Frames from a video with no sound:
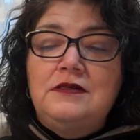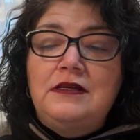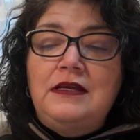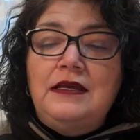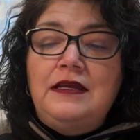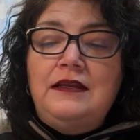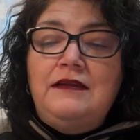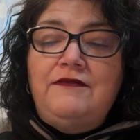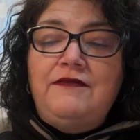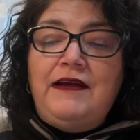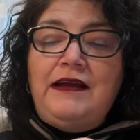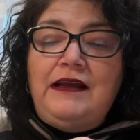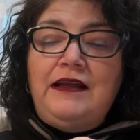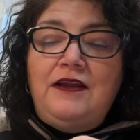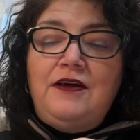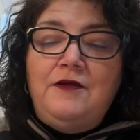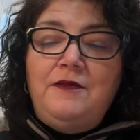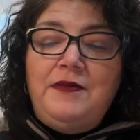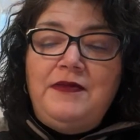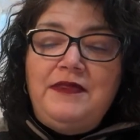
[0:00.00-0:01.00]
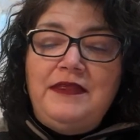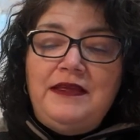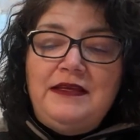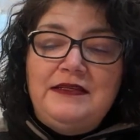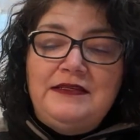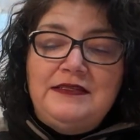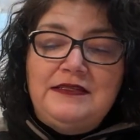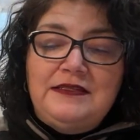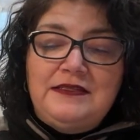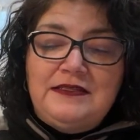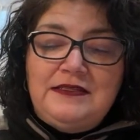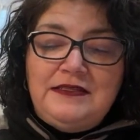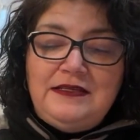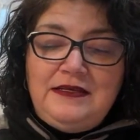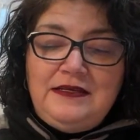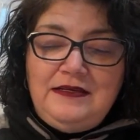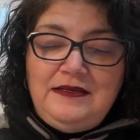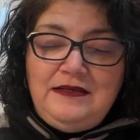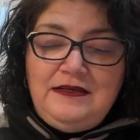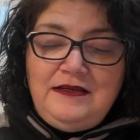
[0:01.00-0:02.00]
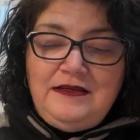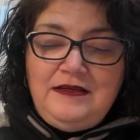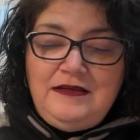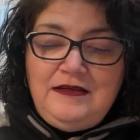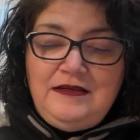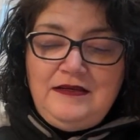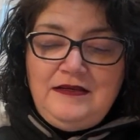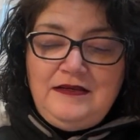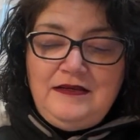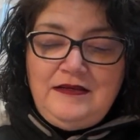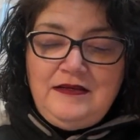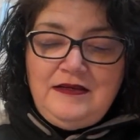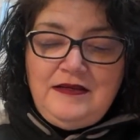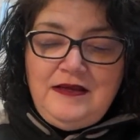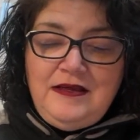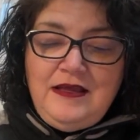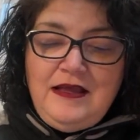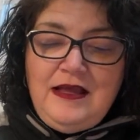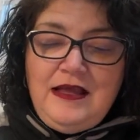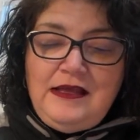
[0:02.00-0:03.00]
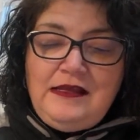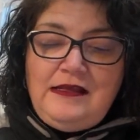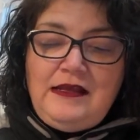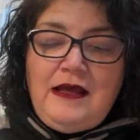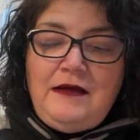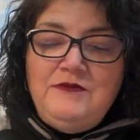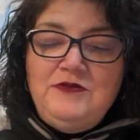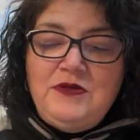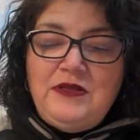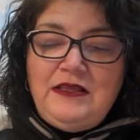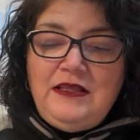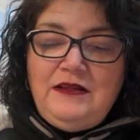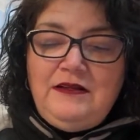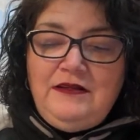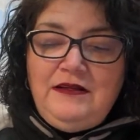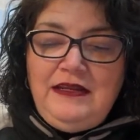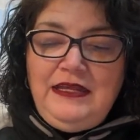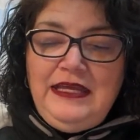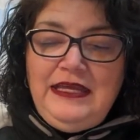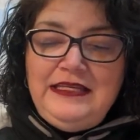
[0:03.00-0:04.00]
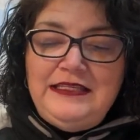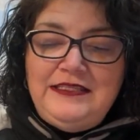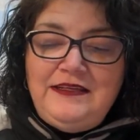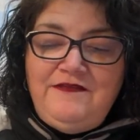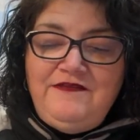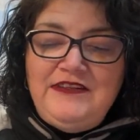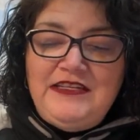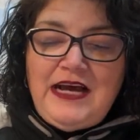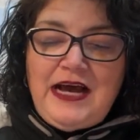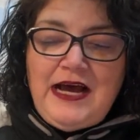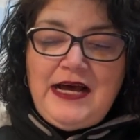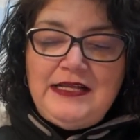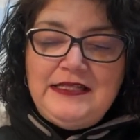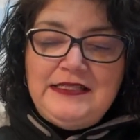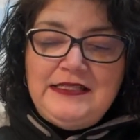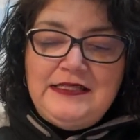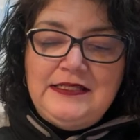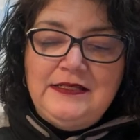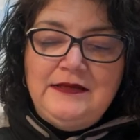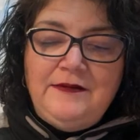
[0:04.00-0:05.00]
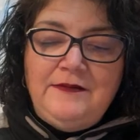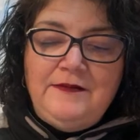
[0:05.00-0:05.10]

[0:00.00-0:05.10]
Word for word: And if I could open this, comes with little adhesive dots